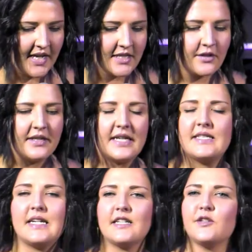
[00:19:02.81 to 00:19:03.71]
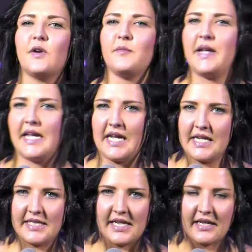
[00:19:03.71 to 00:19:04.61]
so the next thing is you want to make it
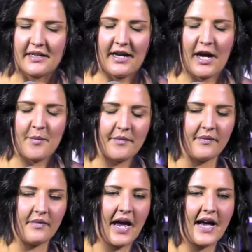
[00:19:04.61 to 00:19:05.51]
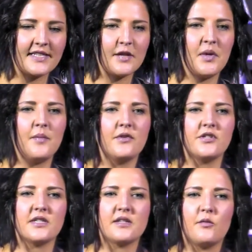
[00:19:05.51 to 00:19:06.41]
easy. Asking people
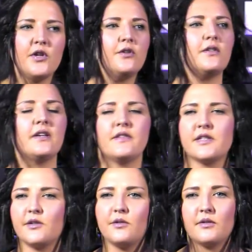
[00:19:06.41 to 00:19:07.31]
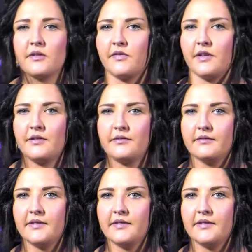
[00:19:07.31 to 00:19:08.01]
just, will you go leave us a Google review?